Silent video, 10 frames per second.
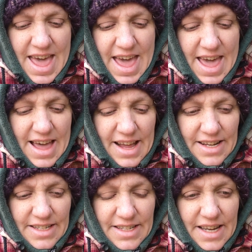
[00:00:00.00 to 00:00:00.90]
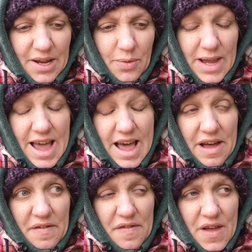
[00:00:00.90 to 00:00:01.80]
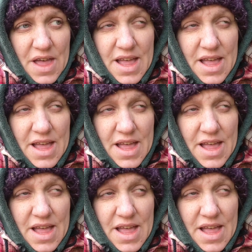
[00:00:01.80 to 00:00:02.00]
And we have